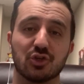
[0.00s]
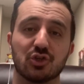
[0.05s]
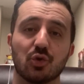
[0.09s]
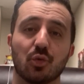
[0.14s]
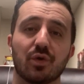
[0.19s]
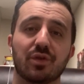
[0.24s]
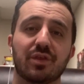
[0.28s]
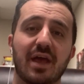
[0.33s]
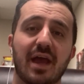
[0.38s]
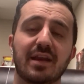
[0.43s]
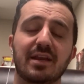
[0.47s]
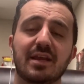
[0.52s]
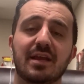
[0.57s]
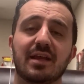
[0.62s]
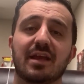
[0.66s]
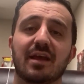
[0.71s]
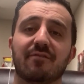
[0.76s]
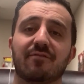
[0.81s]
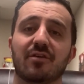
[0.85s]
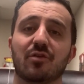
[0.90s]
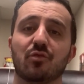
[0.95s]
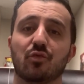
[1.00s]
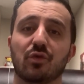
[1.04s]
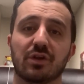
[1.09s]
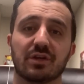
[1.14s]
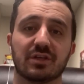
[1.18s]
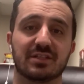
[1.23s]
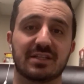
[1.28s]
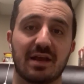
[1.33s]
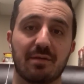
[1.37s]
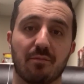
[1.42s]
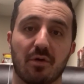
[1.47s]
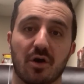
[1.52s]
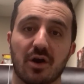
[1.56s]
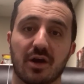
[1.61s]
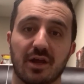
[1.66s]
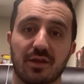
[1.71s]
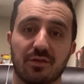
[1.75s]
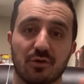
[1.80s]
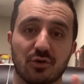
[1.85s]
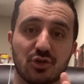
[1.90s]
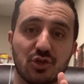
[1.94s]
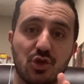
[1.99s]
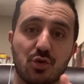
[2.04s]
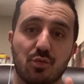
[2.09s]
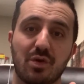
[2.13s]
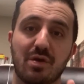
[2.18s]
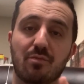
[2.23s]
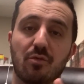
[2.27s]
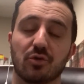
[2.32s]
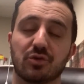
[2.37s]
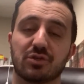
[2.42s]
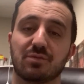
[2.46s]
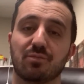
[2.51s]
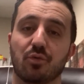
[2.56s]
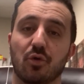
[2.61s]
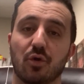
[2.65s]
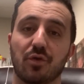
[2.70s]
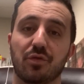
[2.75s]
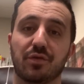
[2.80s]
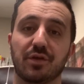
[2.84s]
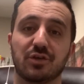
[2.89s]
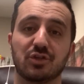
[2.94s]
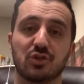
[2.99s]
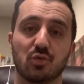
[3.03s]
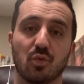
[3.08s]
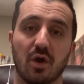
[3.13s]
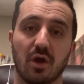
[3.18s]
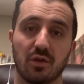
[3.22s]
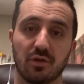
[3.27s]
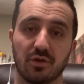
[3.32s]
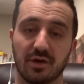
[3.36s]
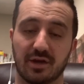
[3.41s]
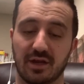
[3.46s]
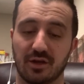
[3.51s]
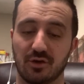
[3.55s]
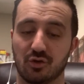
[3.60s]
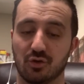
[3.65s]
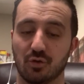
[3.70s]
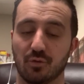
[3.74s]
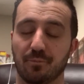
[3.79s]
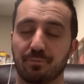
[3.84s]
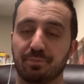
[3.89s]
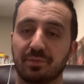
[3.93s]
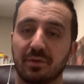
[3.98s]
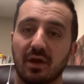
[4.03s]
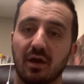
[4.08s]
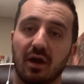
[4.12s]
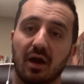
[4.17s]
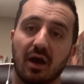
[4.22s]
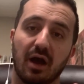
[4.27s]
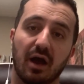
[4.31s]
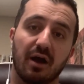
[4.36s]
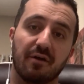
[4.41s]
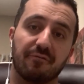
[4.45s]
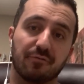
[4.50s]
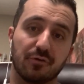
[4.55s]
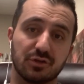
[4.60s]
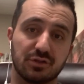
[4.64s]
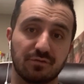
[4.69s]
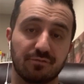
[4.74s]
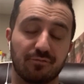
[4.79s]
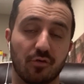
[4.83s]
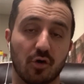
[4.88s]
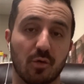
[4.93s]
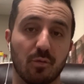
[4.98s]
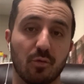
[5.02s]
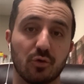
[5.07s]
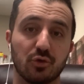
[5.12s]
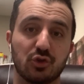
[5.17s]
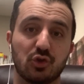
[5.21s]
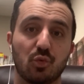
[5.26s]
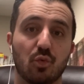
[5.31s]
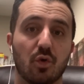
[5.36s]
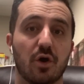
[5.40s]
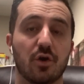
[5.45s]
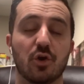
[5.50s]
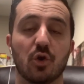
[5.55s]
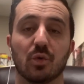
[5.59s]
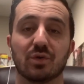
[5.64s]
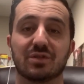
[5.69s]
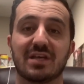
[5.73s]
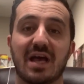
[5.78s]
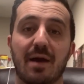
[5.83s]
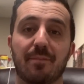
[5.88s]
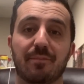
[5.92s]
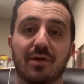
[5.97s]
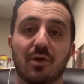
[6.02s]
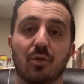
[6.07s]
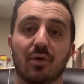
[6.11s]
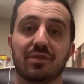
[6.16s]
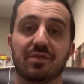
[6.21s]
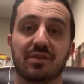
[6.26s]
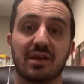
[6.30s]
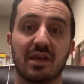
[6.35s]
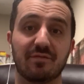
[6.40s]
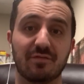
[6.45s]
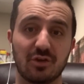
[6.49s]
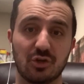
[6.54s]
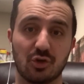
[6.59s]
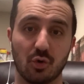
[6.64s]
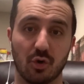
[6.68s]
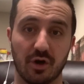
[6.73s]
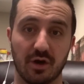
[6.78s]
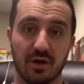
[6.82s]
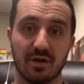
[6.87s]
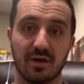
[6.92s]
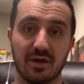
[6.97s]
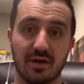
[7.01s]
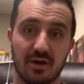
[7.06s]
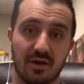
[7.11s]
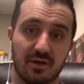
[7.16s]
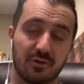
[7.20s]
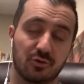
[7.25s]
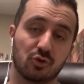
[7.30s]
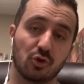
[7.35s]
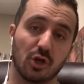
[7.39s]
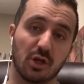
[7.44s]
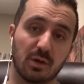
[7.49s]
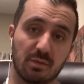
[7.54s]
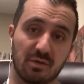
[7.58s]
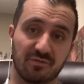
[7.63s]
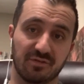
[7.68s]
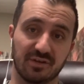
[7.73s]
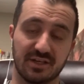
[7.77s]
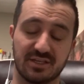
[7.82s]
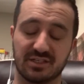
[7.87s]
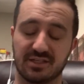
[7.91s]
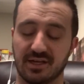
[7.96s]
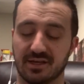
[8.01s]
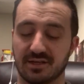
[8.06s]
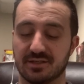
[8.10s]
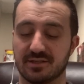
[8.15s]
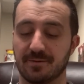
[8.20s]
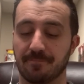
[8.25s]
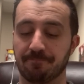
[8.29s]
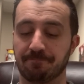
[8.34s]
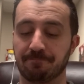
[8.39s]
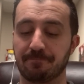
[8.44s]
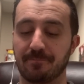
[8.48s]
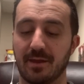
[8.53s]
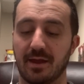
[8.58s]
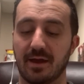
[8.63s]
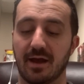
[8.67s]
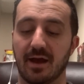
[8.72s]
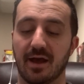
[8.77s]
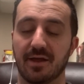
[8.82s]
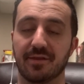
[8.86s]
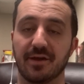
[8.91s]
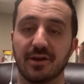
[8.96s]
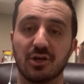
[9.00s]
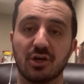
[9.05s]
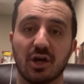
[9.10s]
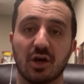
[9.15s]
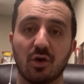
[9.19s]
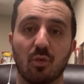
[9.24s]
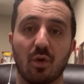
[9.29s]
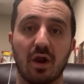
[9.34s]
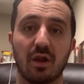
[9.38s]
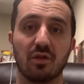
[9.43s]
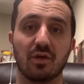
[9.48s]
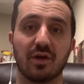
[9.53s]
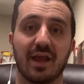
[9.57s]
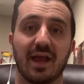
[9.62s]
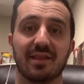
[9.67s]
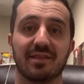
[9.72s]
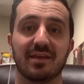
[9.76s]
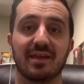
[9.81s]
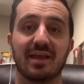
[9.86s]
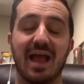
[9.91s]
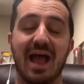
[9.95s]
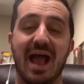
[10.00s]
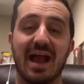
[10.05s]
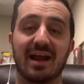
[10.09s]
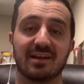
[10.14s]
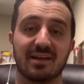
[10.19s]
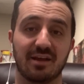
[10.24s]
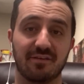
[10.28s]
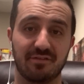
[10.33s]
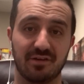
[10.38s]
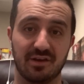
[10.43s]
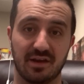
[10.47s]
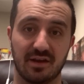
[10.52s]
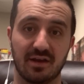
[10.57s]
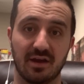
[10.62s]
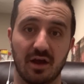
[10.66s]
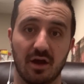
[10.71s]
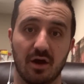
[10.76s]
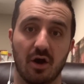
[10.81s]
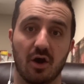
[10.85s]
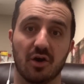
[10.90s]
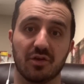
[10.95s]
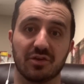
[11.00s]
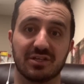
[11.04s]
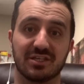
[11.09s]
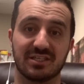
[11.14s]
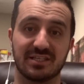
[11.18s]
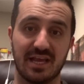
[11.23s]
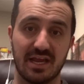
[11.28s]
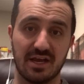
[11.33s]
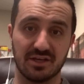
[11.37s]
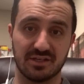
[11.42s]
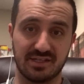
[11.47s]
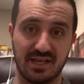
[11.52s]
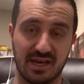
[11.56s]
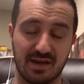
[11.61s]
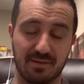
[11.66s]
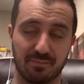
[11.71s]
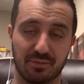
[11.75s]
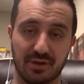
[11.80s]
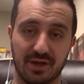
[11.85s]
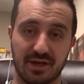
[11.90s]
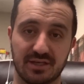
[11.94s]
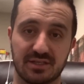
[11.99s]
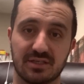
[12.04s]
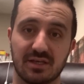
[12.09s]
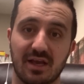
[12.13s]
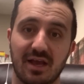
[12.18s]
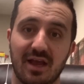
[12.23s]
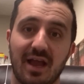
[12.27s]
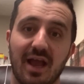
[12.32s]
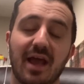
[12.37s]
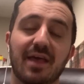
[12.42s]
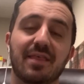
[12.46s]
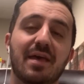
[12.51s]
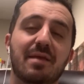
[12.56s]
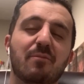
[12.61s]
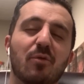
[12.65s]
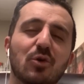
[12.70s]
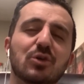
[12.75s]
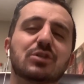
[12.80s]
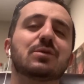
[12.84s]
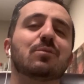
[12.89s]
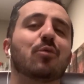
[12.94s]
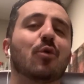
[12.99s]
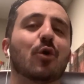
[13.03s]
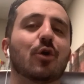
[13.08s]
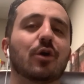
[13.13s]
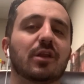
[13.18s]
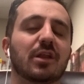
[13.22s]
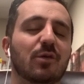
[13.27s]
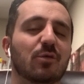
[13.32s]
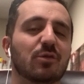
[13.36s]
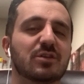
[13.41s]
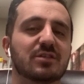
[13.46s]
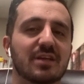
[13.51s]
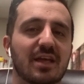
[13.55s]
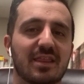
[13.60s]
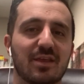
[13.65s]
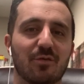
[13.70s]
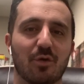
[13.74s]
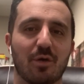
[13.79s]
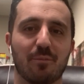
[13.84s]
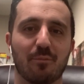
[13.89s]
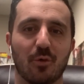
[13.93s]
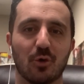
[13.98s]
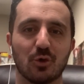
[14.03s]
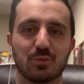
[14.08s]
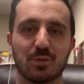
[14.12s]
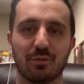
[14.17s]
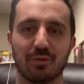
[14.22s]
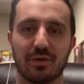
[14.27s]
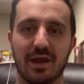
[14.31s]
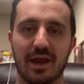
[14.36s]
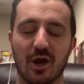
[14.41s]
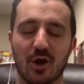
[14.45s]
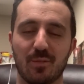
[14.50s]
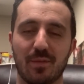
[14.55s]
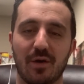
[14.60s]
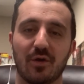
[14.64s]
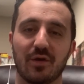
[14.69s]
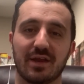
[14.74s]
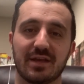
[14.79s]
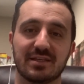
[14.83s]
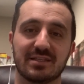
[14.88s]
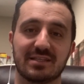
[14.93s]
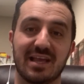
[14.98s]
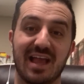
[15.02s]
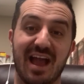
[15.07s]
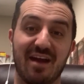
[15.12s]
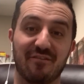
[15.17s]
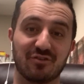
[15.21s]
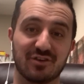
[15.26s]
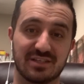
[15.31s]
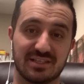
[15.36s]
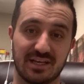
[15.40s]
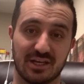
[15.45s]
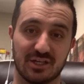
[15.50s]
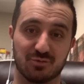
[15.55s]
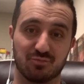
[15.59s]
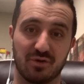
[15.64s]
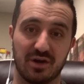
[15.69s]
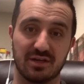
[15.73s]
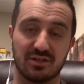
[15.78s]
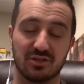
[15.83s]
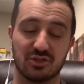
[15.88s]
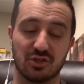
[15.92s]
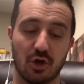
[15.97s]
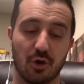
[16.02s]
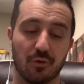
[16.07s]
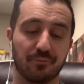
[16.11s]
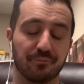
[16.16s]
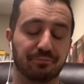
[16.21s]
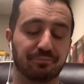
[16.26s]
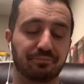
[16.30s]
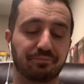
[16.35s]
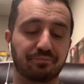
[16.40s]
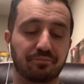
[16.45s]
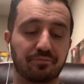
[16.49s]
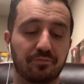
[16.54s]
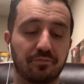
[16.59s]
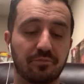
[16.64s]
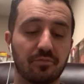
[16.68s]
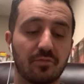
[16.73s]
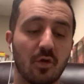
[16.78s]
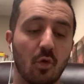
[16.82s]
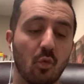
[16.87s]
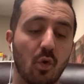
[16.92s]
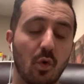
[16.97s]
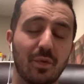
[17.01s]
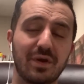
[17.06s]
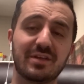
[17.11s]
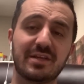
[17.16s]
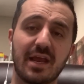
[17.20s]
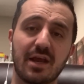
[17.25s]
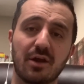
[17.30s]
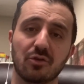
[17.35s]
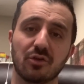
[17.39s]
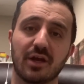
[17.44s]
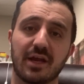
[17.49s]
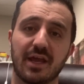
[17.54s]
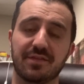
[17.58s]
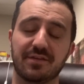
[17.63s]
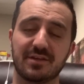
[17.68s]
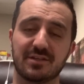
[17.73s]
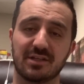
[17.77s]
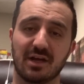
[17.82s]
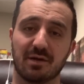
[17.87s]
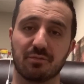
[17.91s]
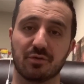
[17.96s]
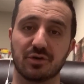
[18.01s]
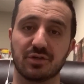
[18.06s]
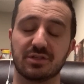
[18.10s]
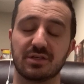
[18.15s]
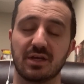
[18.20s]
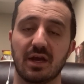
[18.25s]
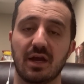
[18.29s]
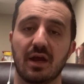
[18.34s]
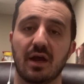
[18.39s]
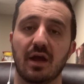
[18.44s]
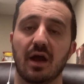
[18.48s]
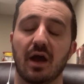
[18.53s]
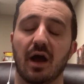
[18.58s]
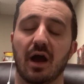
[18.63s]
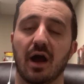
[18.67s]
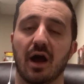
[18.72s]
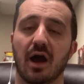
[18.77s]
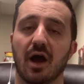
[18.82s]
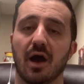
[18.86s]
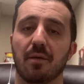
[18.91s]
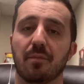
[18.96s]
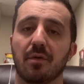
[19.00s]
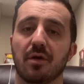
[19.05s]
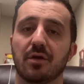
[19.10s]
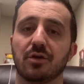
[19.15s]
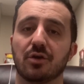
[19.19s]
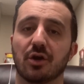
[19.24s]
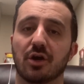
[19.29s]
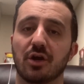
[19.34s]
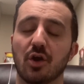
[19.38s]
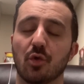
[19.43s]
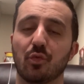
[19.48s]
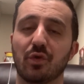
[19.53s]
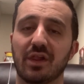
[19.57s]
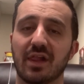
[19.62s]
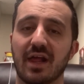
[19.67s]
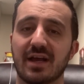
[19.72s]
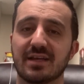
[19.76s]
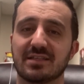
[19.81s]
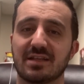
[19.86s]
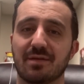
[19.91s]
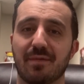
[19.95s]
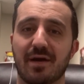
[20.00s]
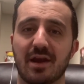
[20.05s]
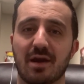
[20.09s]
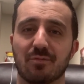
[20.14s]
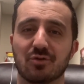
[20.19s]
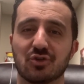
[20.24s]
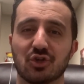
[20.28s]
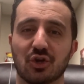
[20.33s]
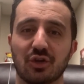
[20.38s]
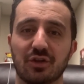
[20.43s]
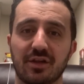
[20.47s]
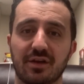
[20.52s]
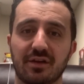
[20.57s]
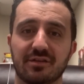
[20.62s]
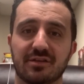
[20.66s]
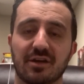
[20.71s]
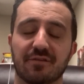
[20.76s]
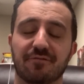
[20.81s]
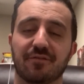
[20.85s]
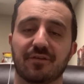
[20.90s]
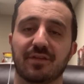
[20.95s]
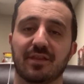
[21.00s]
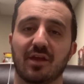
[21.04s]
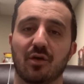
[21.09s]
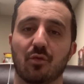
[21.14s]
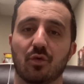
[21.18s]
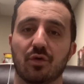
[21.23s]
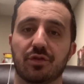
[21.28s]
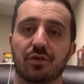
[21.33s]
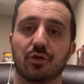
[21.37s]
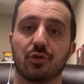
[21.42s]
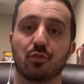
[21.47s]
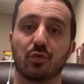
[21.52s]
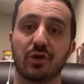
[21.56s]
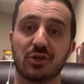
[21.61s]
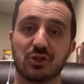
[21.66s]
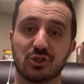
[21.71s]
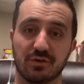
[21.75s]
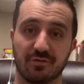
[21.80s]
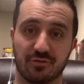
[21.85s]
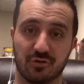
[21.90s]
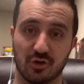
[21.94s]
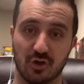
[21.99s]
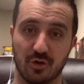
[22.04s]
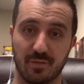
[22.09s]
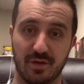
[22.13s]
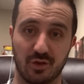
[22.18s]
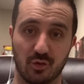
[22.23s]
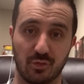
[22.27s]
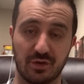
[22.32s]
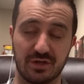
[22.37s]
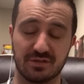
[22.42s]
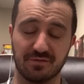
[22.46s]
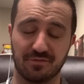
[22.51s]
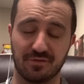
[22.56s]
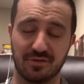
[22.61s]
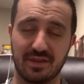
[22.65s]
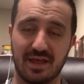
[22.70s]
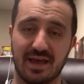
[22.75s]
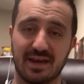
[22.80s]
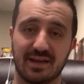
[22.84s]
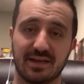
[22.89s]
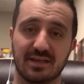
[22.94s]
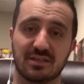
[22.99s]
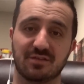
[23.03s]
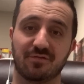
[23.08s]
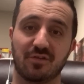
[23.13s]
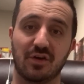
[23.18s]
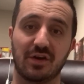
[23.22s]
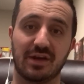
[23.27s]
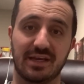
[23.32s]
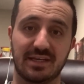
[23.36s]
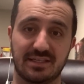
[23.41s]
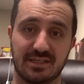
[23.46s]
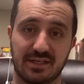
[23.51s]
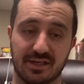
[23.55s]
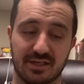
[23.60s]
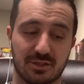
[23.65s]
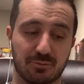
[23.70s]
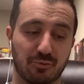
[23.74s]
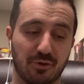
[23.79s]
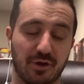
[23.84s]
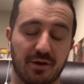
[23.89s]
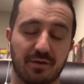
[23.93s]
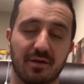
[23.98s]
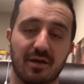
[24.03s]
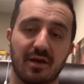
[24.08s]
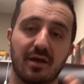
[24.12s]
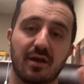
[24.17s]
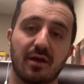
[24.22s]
So with any given real estate market, there's three most important things you want to look into. Uh, first and foremost, you want to know what's happening with the inventory, the total number of listings. Uh, then you're going to want to look at the activity, all the sales taking place. And then most importantly, which is I think what most people care about, is the average sales price. So when we take a look at these numbers, um, you're going to realize that my numbers are a little different than the region of Durham. And the reason for that is very easy to explain.